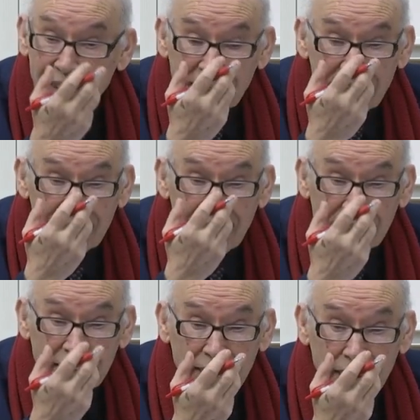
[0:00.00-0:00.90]

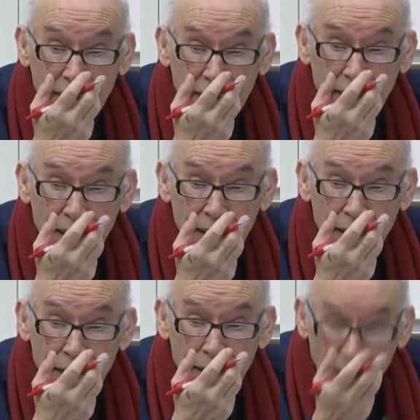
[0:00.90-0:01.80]
that
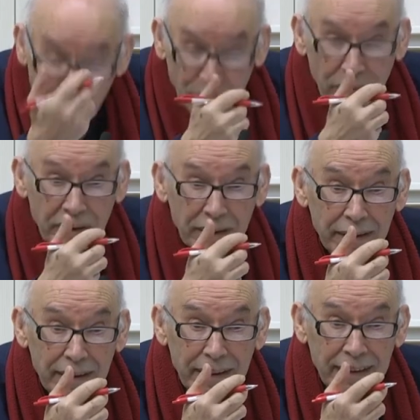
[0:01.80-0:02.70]
captures,
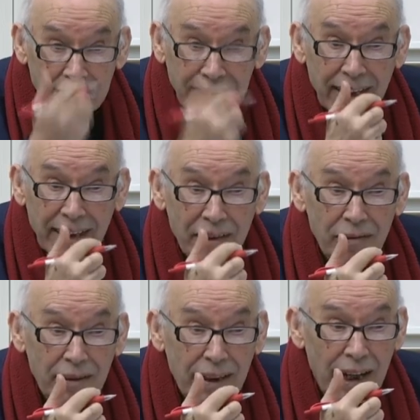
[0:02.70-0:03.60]
just take, you
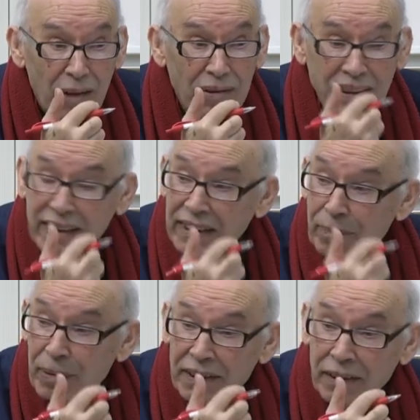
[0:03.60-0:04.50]
know, around
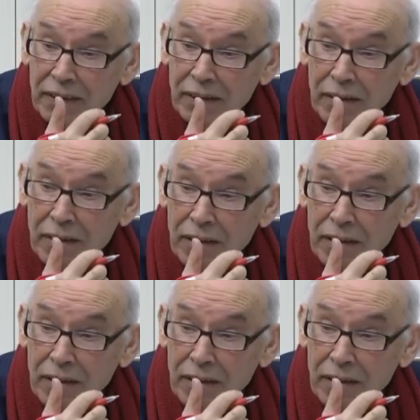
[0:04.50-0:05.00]
60%